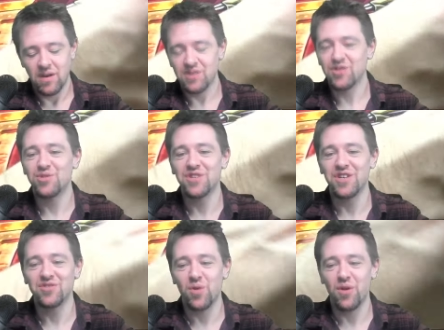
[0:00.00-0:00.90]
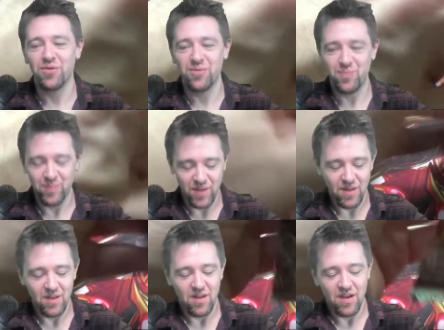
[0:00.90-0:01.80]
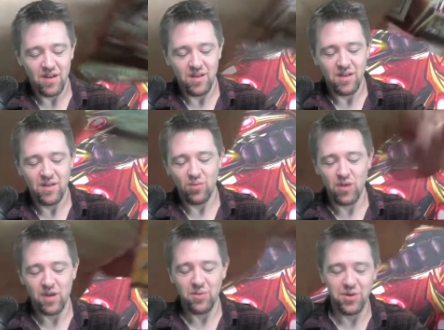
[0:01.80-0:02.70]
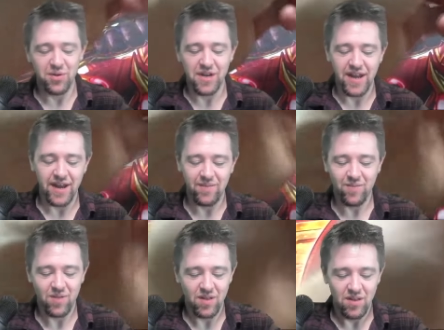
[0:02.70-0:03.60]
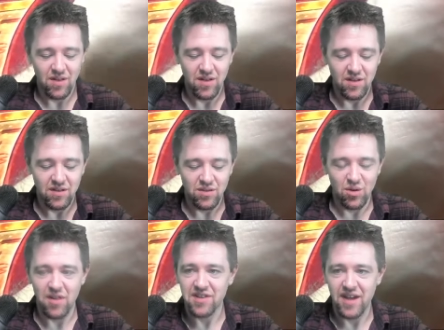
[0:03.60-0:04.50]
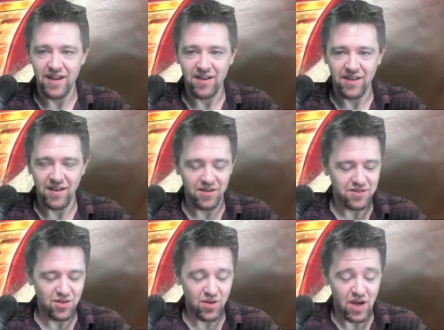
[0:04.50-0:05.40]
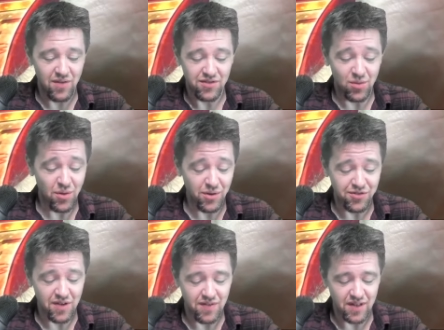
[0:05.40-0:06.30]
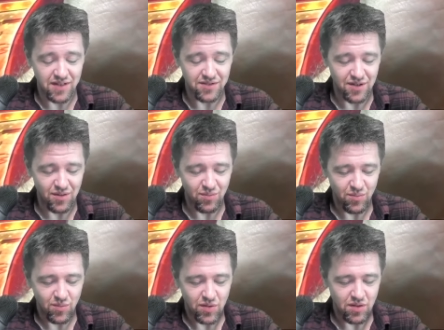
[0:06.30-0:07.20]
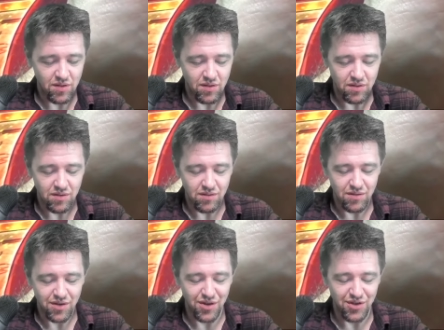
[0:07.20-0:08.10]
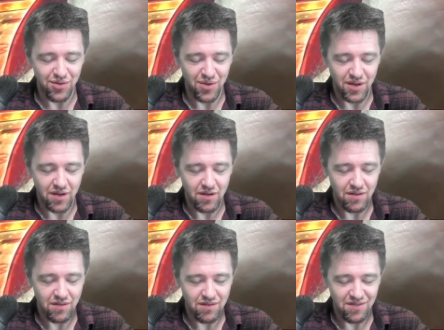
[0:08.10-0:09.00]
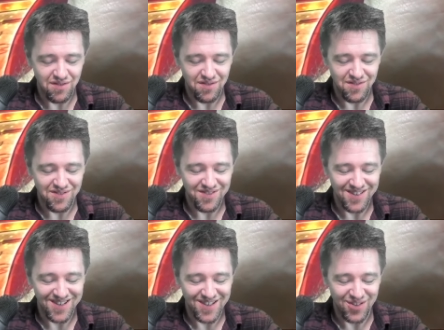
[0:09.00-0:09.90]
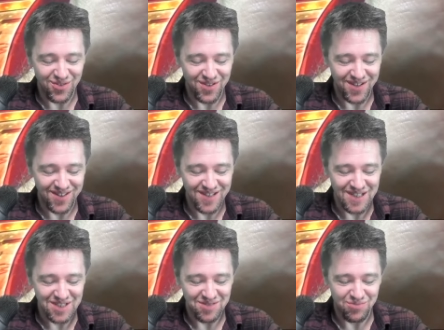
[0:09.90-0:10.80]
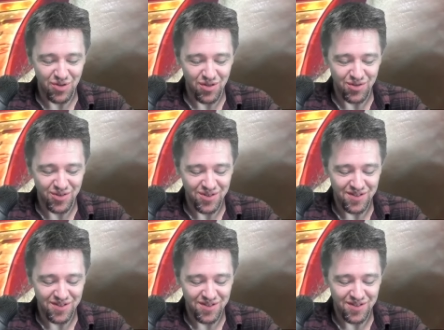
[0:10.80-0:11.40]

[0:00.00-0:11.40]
2 tins worth. What can we do today? Lord of the Tachyon Galaxy, you gave us a 107 last time. Can you do it again? Can you do it again? Brotherhood?